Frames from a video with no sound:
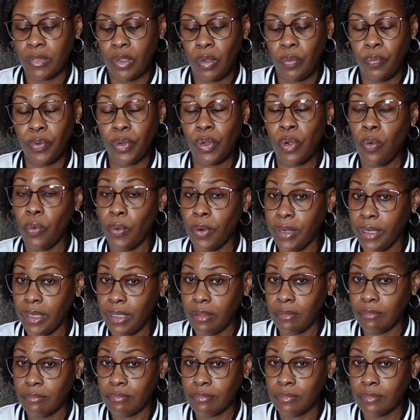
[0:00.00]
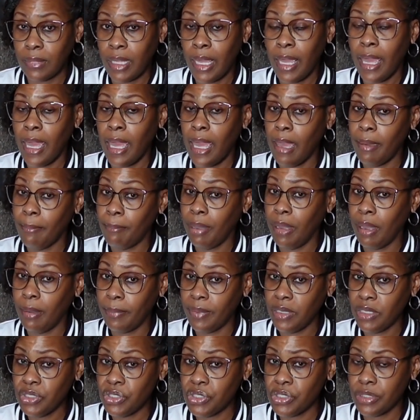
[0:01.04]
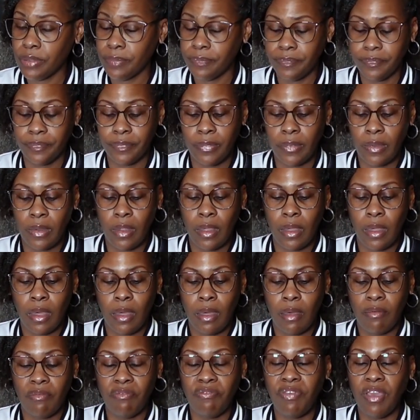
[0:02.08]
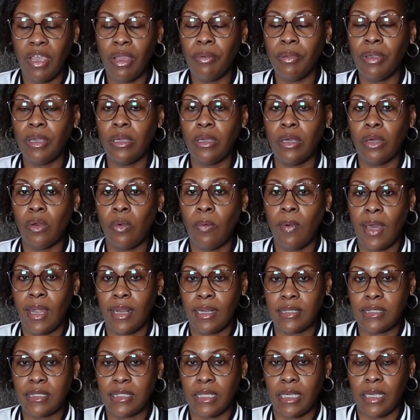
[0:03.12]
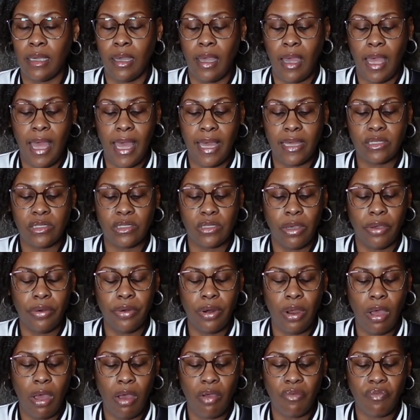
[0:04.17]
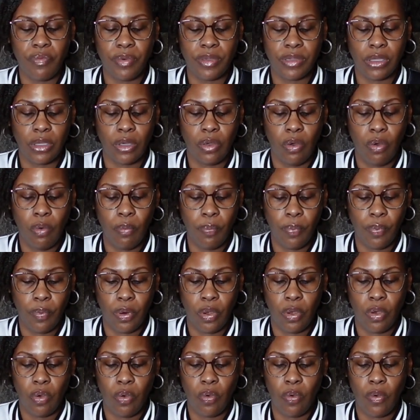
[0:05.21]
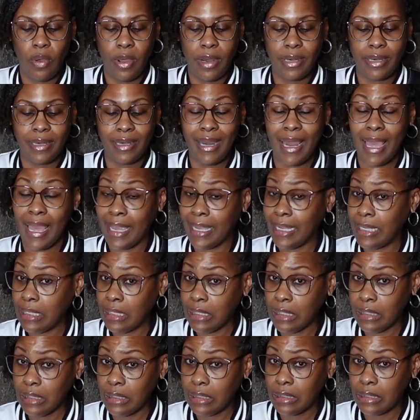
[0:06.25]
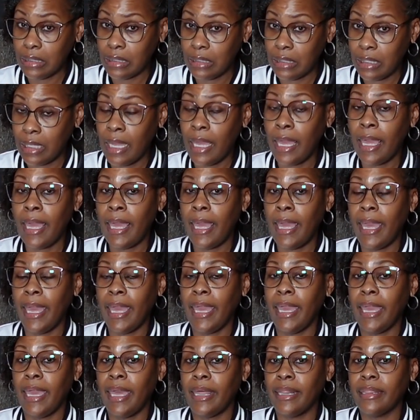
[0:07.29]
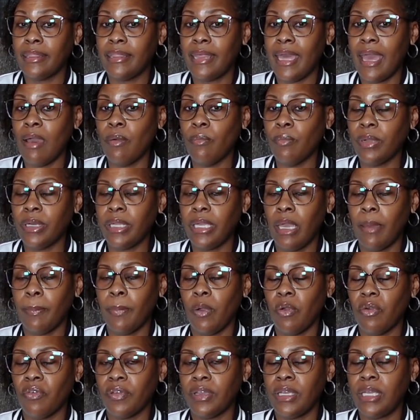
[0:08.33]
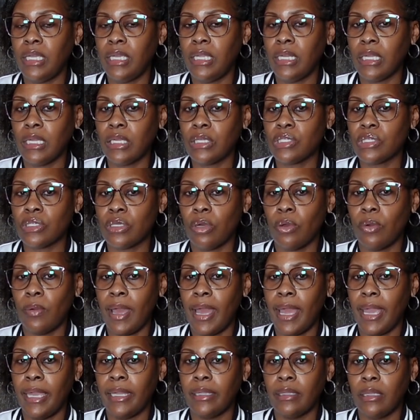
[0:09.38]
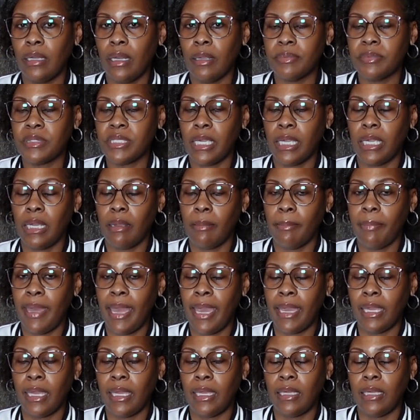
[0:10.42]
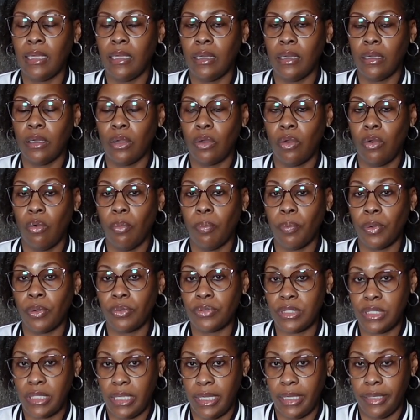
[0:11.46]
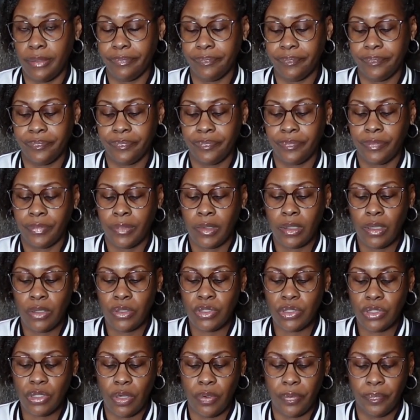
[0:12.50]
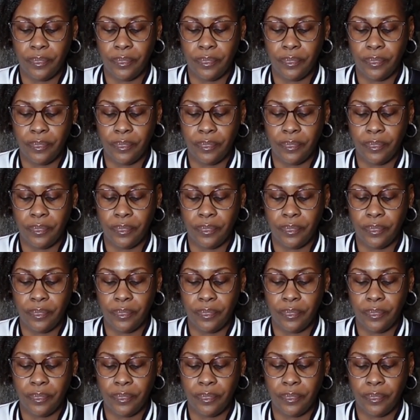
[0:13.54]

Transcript: recorded and published. Very good quality. I started off with the GoPro 9 and that one kept overheating, so I ended up taking it back and getting the GoPro 10. So